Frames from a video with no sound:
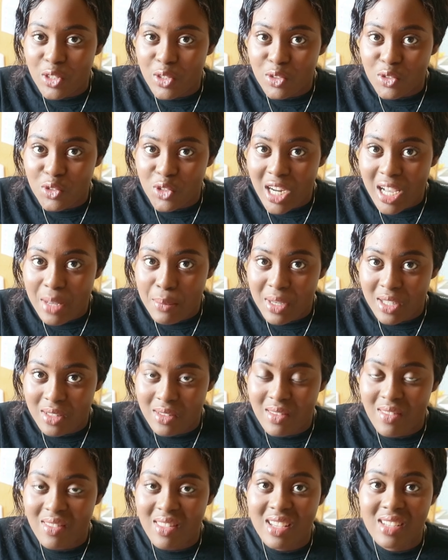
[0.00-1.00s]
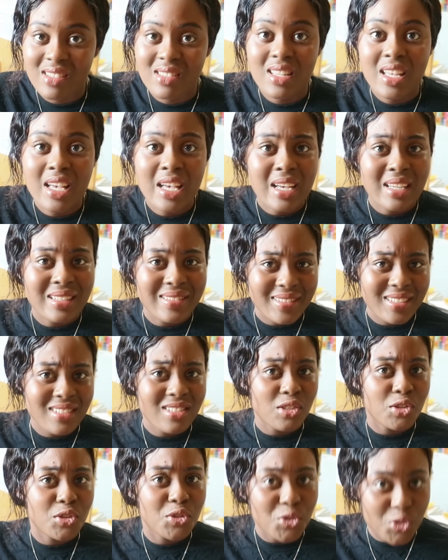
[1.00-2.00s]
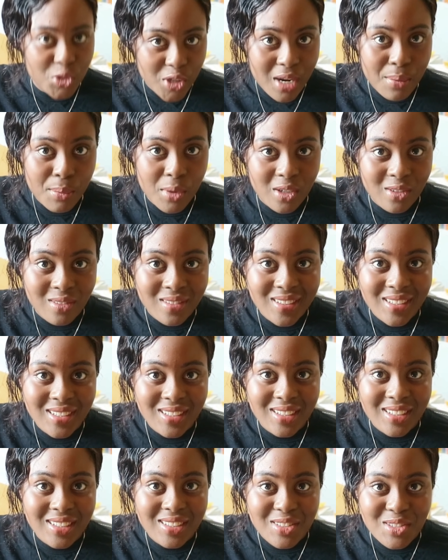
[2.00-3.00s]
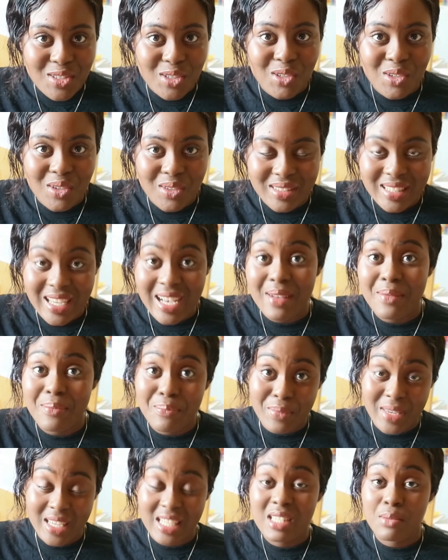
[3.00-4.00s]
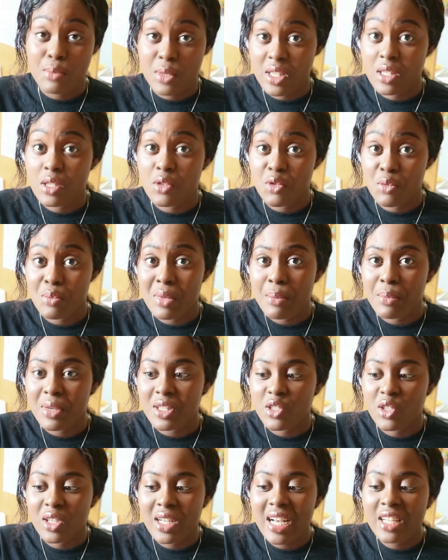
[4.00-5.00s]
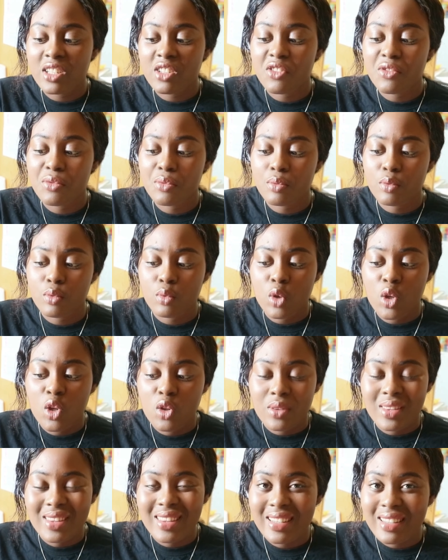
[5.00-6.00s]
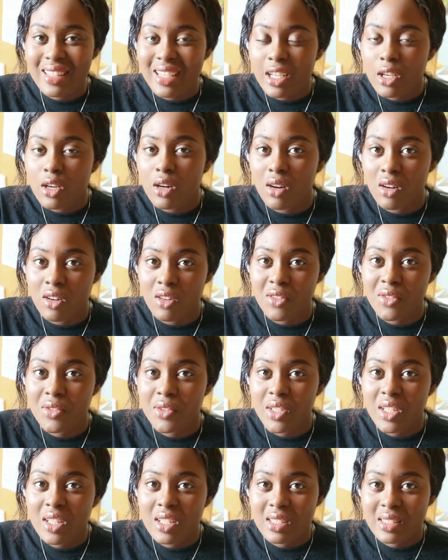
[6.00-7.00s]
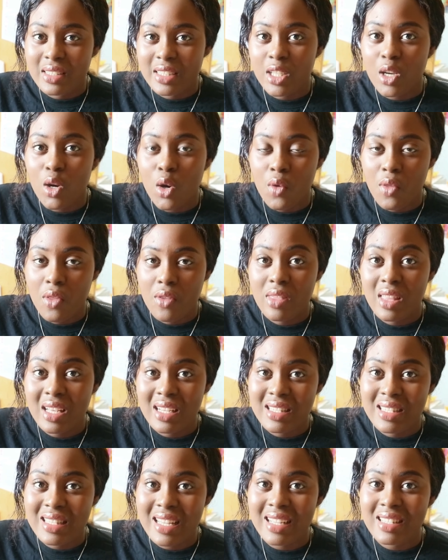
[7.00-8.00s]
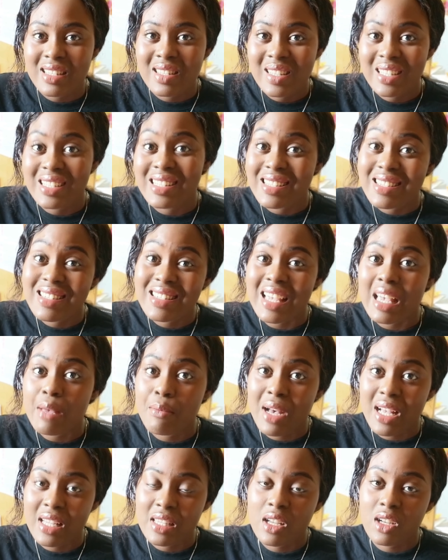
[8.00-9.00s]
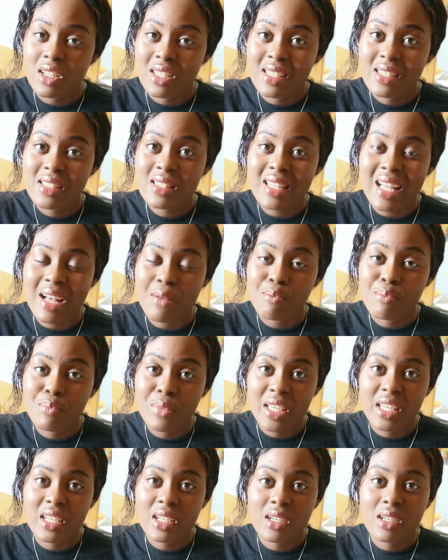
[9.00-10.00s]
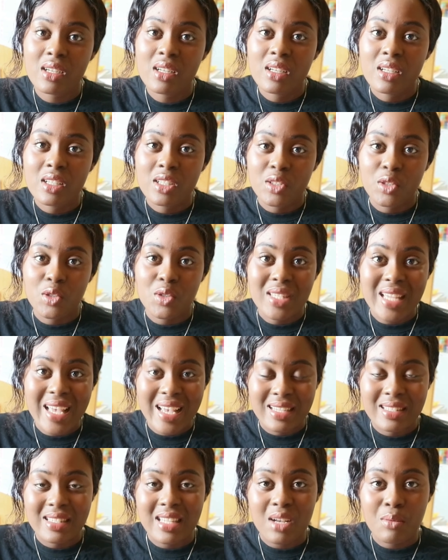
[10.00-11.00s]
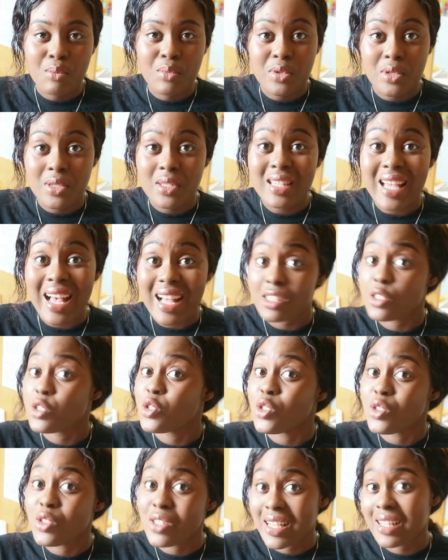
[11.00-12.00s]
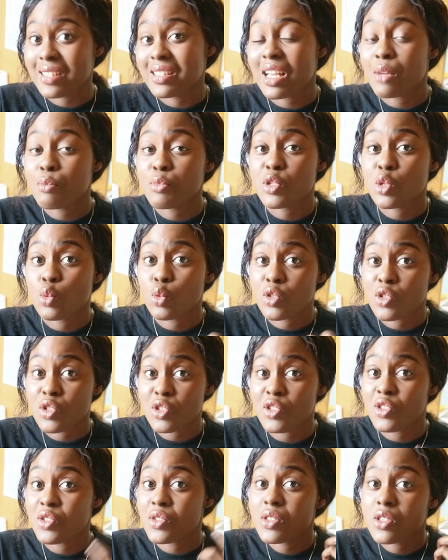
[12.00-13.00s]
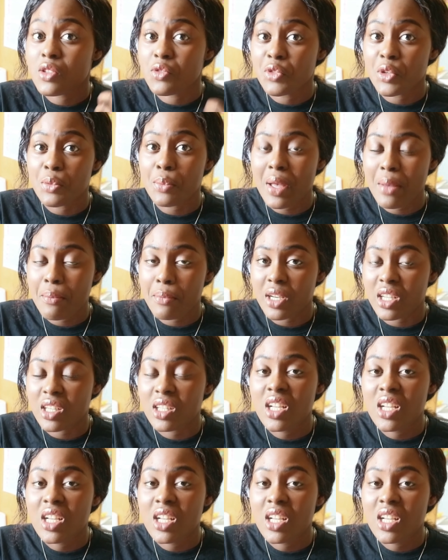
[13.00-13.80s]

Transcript: dry mouth and things. This is tremor. So that makes me to remember. So you kind of think of the other things that's not the same as others and pick those examples as the examples you want to use to remember,